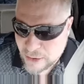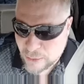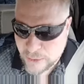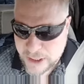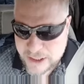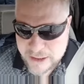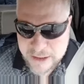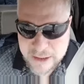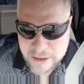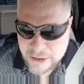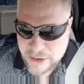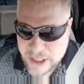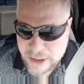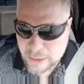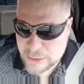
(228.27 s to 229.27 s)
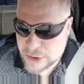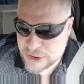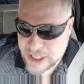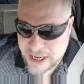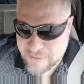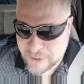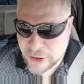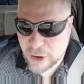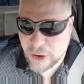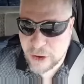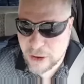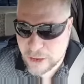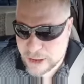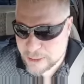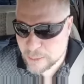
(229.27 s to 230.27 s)
right? They don't just have a
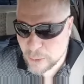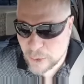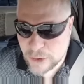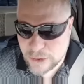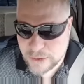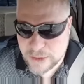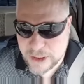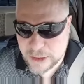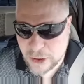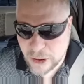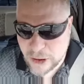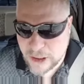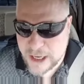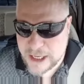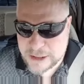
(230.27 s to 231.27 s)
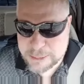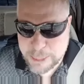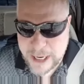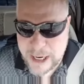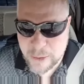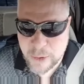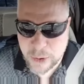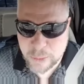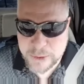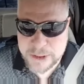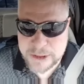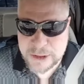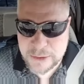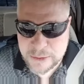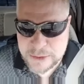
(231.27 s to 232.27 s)
car anymore. The car has power
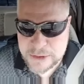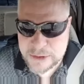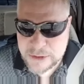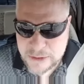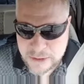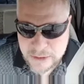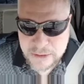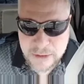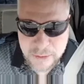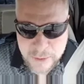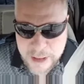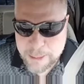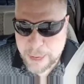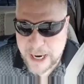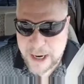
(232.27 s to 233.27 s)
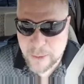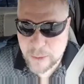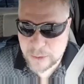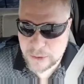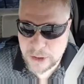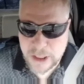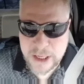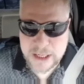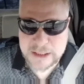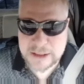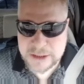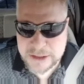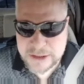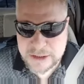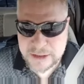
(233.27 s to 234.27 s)
windows, right? Power
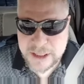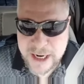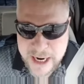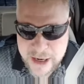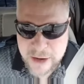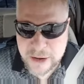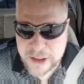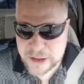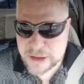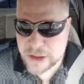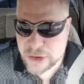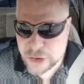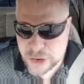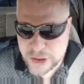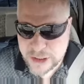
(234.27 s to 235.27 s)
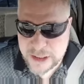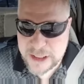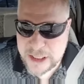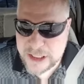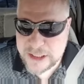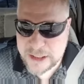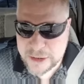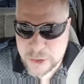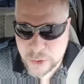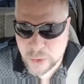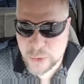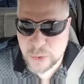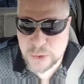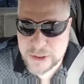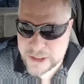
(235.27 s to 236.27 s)
locks, air conditioning, heated,
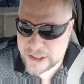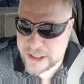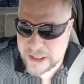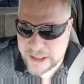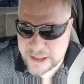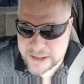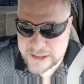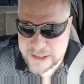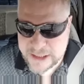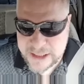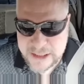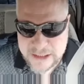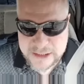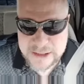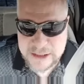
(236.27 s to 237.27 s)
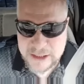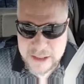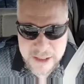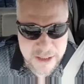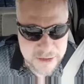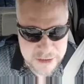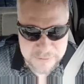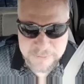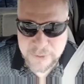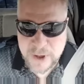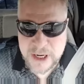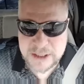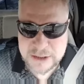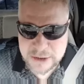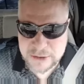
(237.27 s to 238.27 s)
cooled and heated seats,
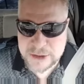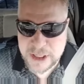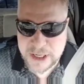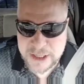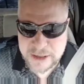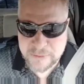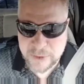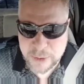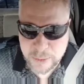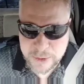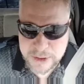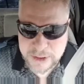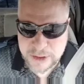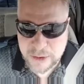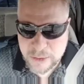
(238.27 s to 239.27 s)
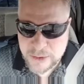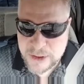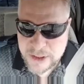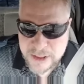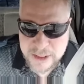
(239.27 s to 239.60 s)
defrosters on every window,